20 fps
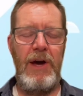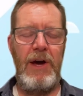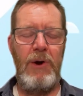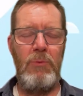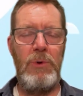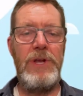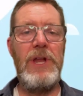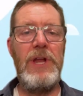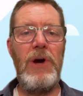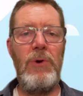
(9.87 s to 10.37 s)

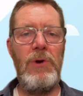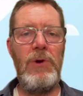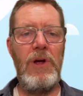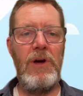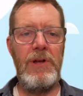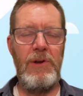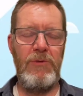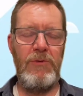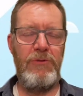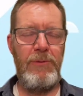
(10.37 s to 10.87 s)
We know,
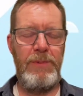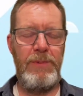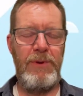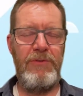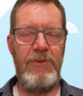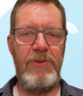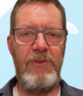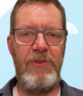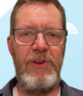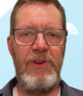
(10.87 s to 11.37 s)
like lots of
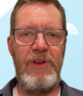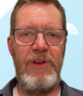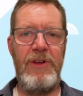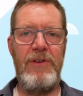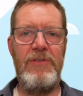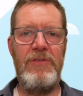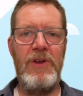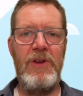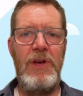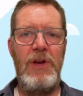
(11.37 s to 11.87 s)

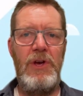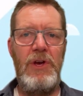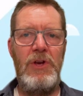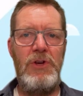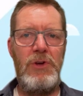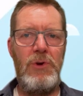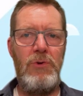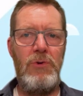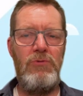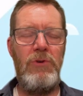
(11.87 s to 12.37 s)
businesses,
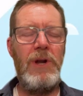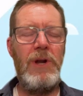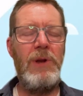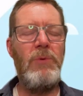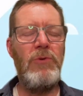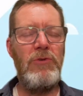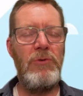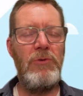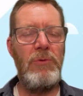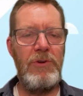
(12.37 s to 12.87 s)
you really
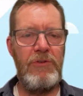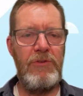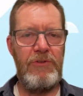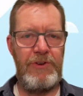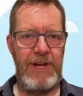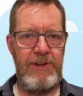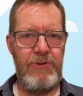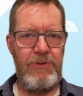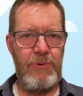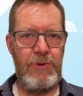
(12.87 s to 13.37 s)
want to
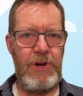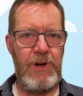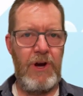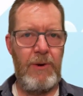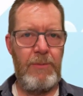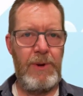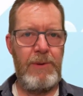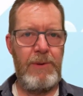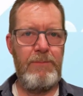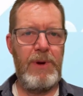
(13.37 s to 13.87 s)
understand your
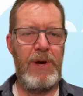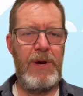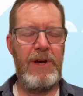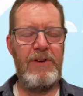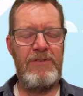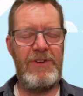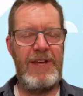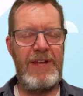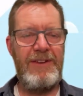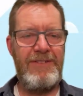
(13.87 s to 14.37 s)
carbon
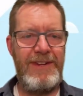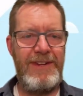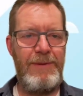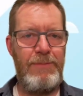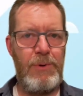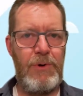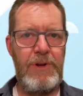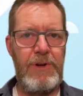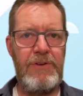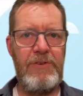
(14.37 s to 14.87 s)
impacts, get
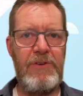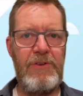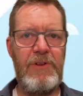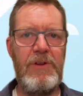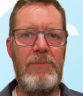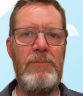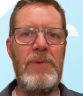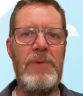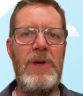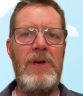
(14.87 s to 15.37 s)
deeper into
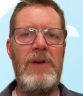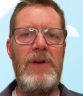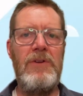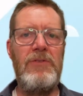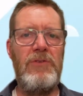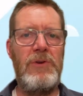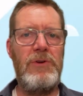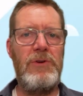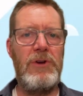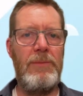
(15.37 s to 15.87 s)
them
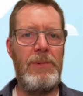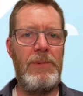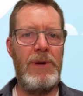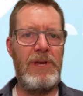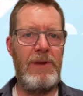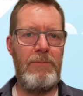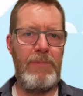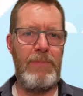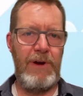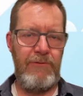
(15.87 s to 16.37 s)
so you can make
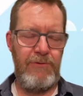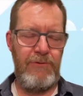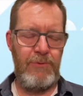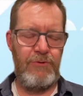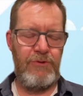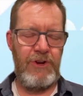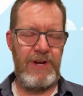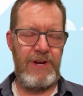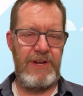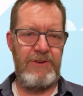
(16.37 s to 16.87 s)
impactful
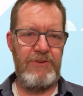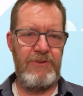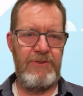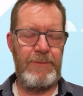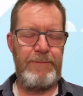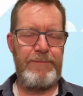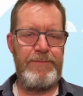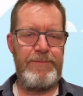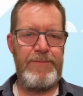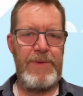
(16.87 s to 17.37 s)
change.
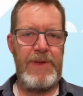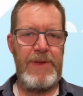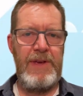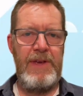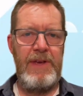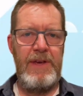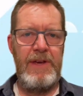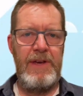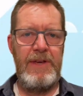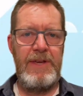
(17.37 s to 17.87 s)

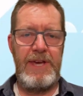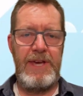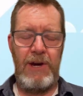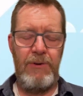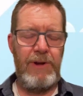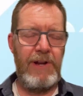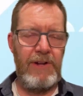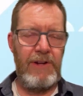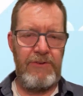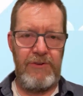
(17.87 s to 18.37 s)

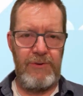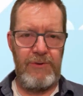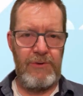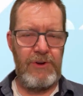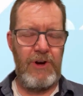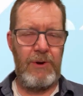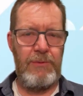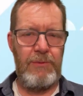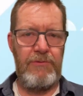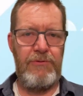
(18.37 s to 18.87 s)
Calculating your
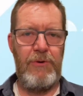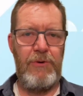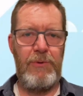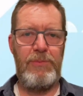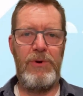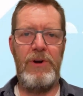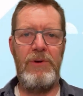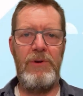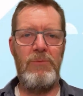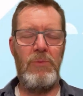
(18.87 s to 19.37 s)
carbon
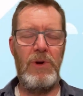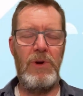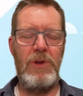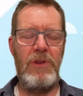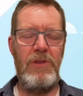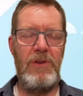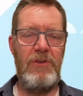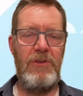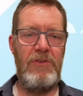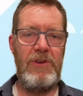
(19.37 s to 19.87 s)
footprint, whether
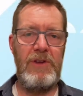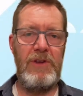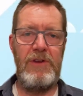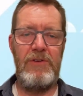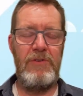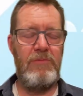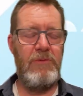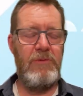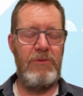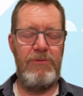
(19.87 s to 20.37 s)
this
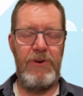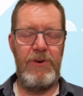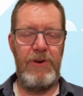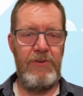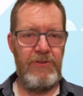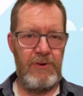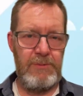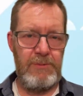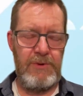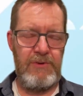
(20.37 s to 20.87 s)
is the first
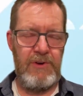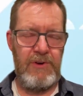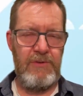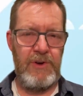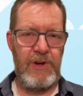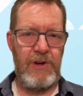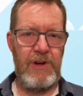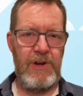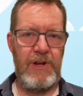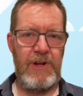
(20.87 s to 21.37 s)
time you've ever
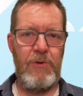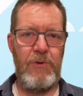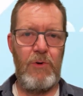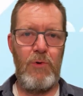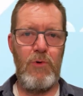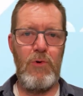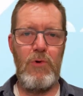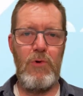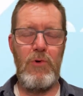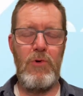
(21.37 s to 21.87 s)
done it
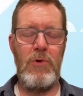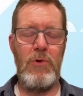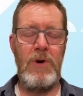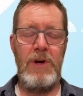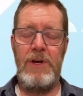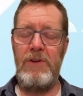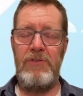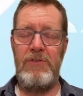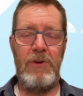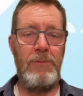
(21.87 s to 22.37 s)
or
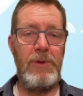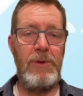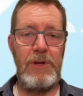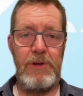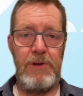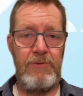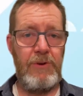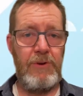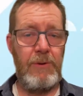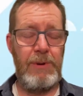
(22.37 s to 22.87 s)
something
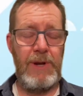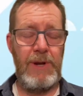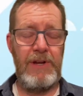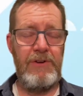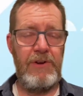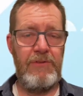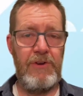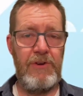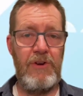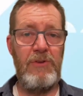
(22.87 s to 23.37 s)
you've done plenty
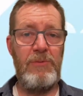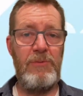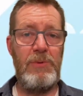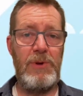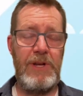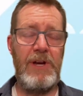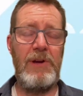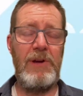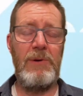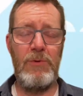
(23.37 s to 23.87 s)
of times, but you
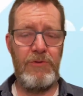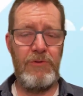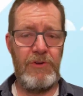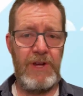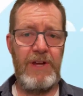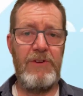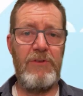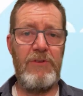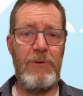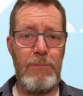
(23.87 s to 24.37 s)
know you want to get
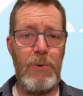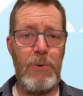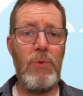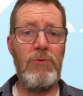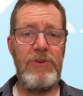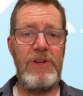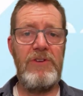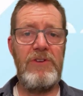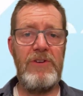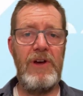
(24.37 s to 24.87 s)
into more
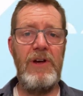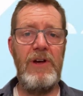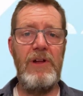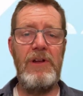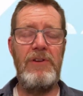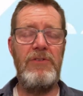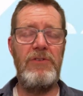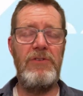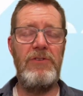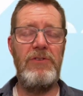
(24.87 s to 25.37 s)
detail,
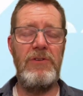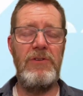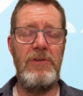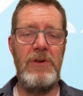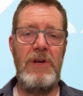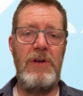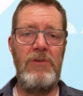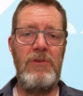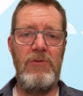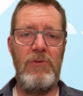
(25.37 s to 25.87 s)
into
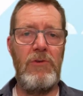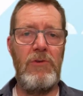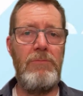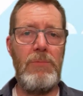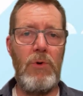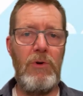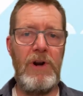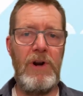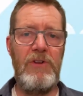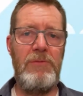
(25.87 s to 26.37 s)
sort of
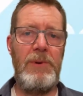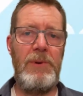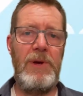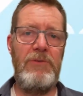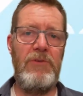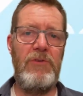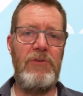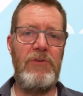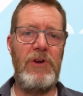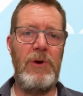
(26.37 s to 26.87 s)
more aspects
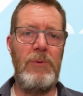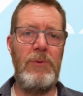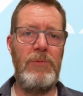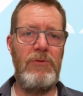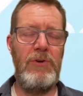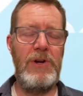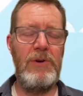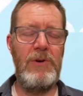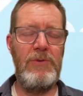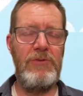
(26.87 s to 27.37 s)
of Scope
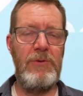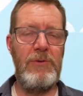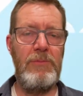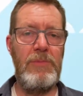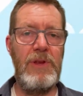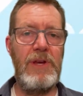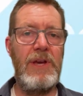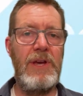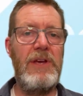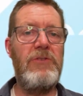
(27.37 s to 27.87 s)
3 or
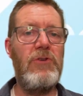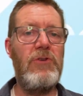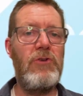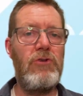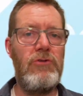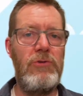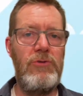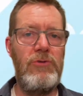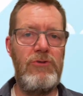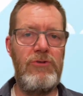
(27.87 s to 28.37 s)
something, is a
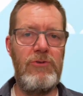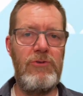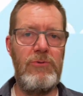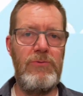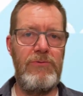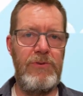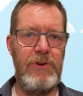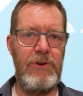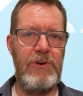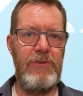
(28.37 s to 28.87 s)
crucial
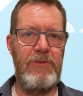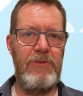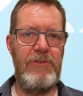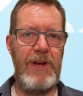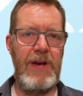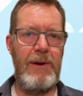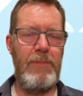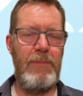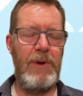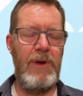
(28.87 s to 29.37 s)
first
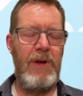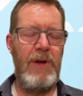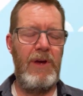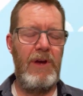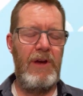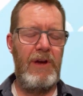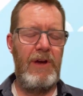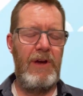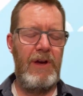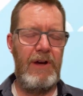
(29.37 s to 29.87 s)
step
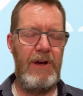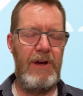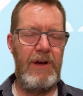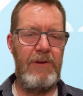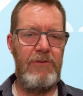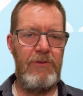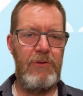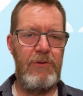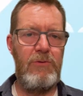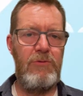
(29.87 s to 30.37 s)

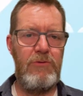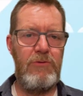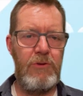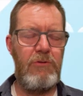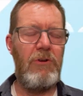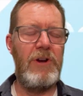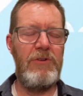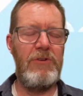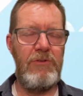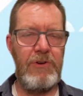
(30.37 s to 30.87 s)
to
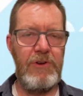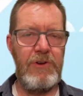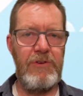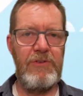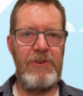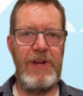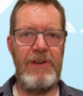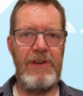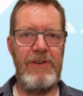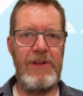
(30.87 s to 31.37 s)
greater
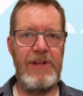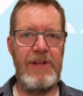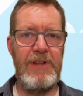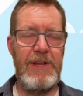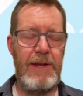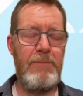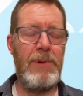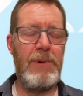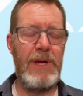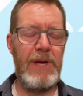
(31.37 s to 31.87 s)
understanding and
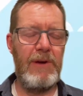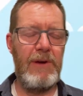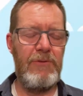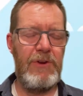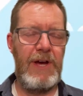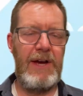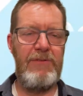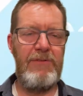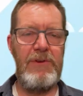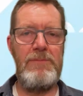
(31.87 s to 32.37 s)
then being able to
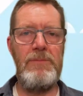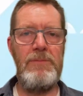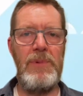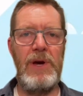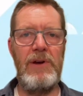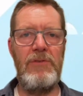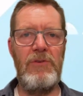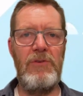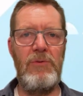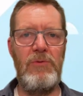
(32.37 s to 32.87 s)
have
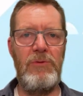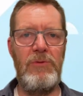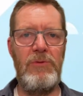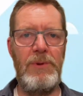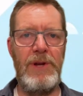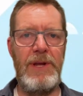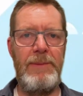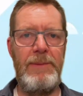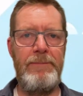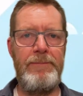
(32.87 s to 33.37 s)
impact
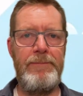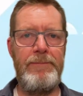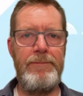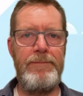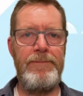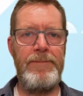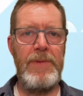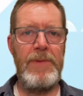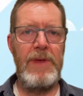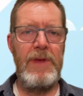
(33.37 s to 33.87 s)
ultimately.
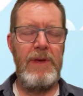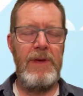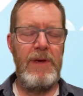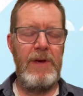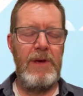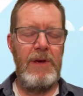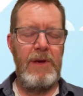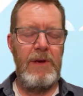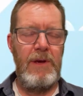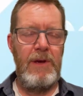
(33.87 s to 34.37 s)

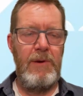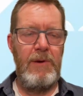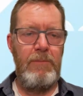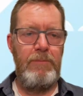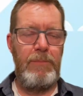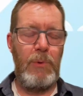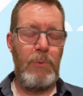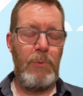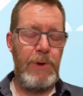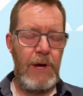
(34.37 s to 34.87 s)

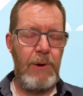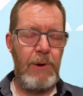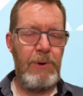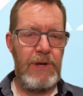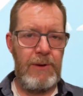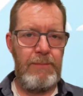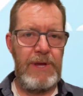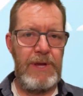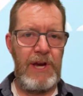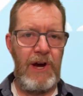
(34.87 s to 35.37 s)
But we know it
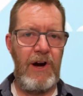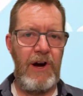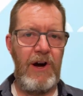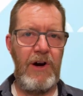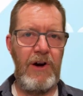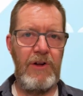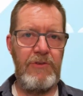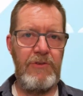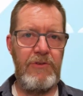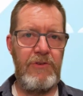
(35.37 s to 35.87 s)
can be
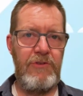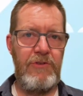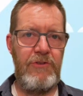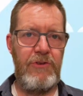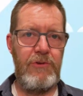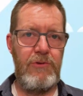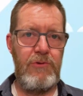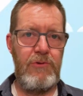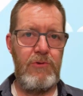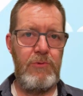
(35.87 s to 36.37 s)
hard
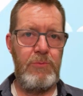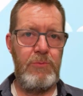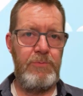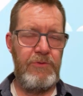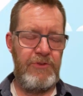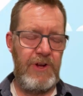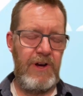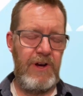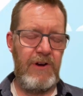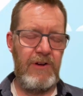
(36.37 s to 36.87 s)
to
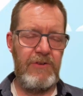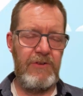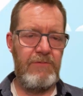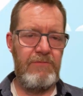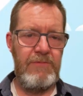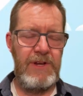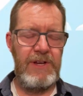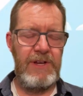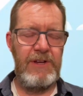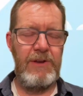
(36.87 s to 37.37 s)
start.
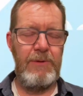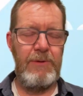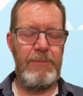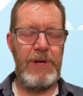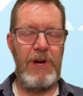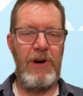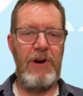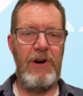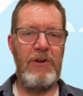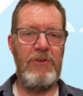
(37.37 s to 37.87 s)
It can be
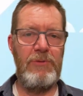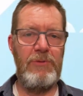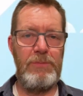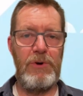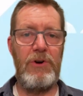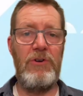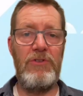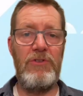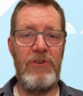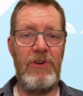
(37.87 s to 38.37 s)
hard to
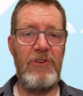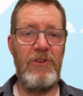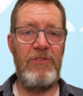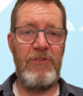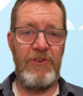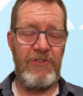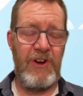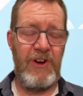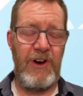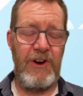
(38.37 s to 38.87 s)
prioritize the
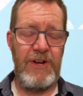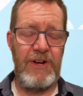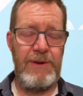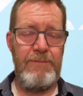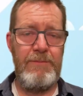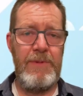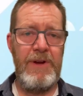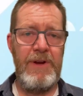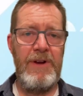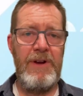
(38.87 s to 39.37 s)

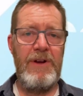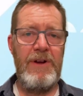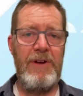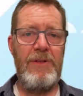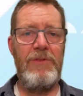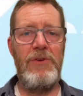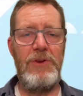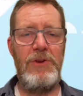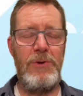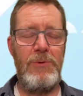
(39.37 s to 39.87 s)
time
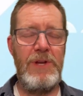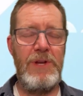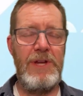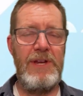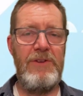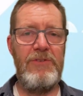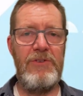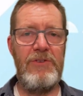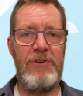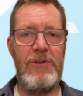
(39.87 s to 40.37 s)
that you need
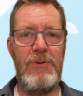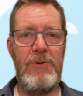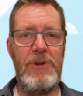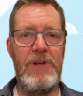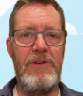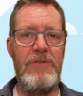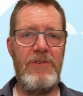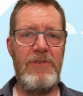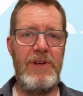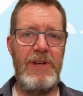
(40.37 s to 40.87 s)
to do
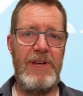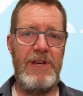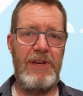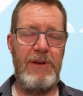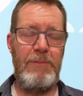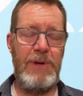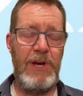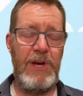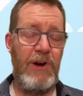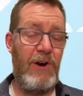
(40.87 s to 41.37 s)
this. It can
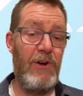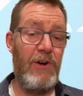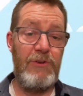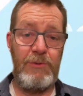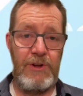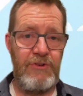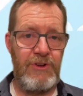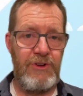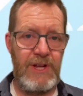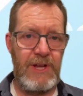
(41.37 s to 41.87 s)
be hard to
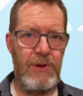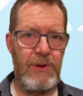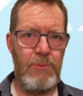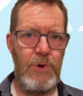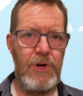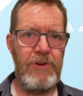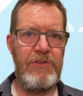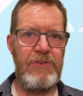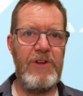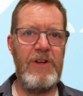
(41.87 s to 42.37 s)
actually get the
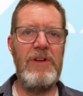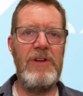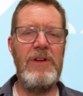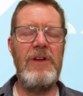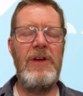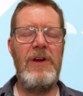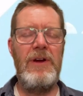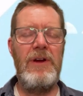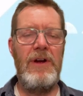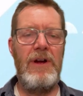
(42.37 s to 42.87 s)
work done.
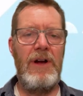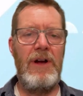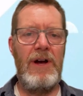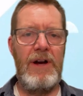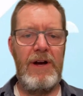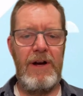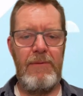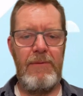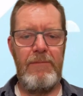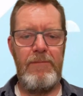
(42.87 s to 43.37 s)

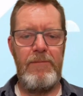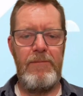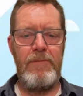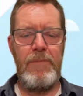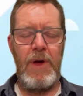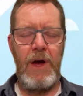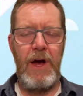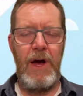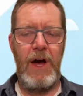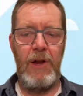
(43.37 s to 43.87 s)
And
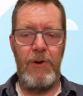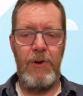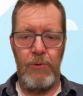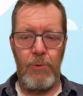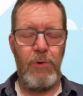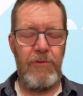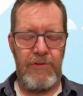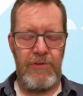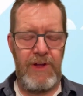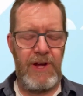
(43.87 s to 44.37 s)
all
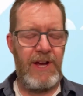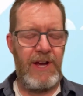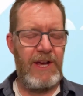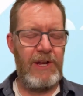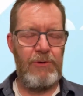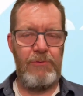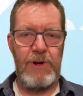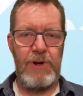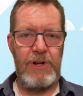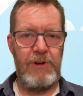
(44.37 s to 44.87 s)
of that in a
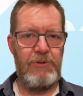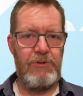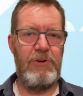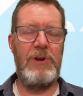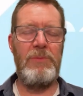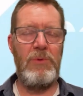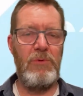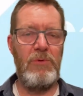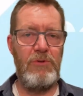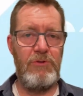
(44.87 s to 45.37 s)
really
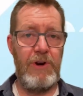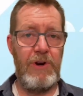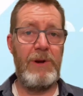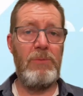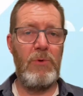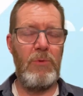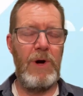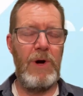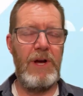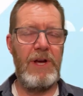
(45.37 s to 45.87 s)
credible
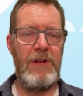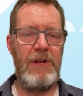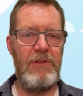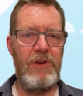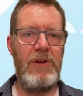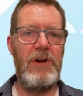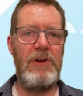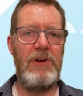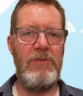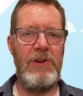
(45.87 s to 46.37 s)
way that
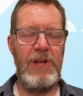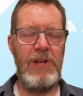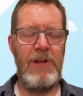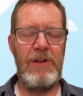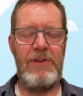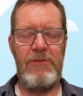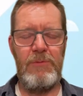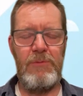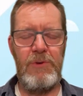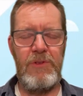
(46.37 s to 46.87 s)
kind of
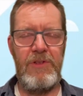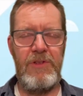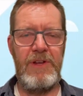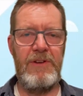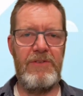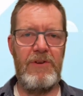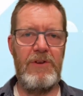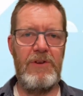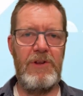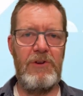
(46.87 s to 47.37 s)
aligns with things
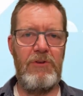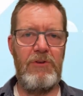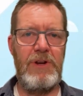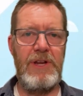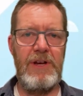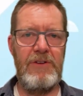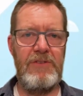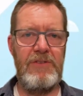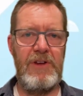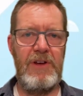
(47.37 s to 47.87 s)
like the
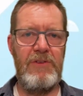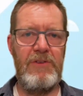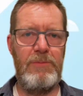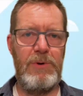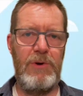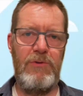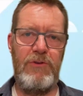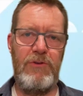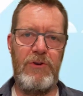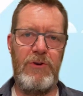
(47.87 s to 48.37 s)
Greenhouse Gas
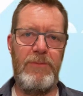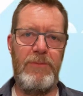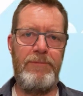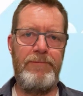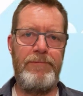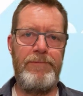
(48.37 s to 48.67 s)
Protocol.